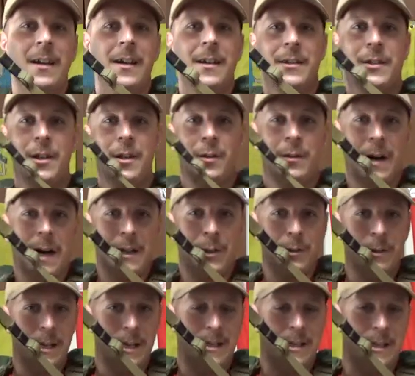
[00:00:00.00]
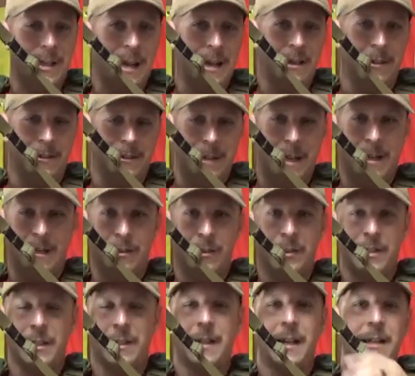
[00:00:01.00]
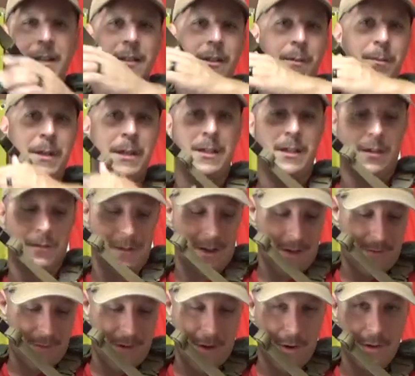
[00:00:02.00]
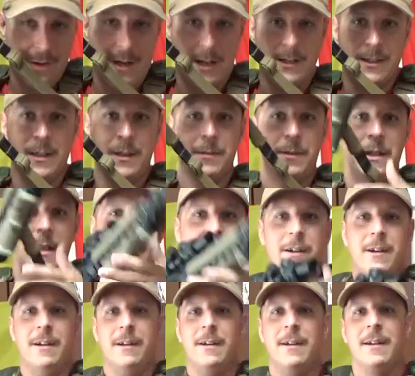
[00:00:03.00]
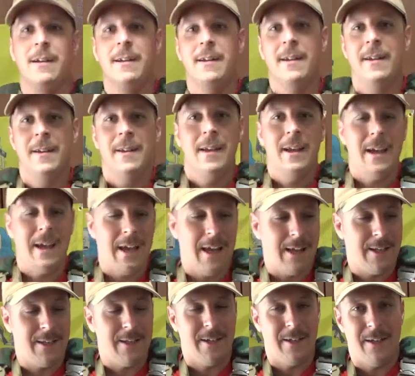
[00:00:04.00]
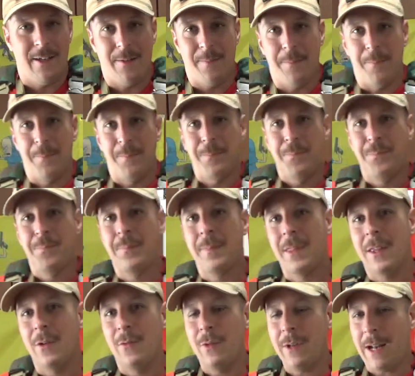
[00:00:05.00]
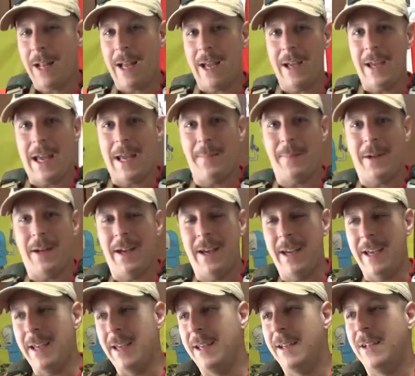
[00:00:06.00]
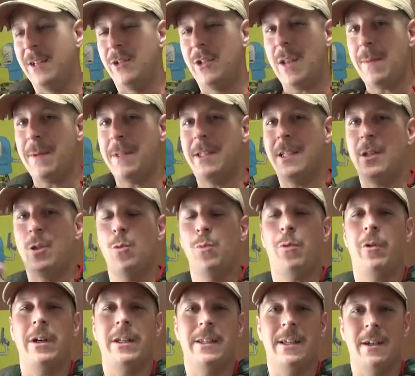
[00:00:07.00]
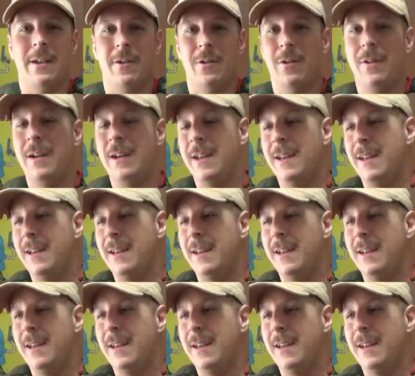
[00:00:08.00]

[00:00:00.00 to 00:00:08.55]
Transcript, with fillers: So, I do like the dangler. Dangler's a nice little piece of Ferro Concepts gear. And when I had my JPC 2.0,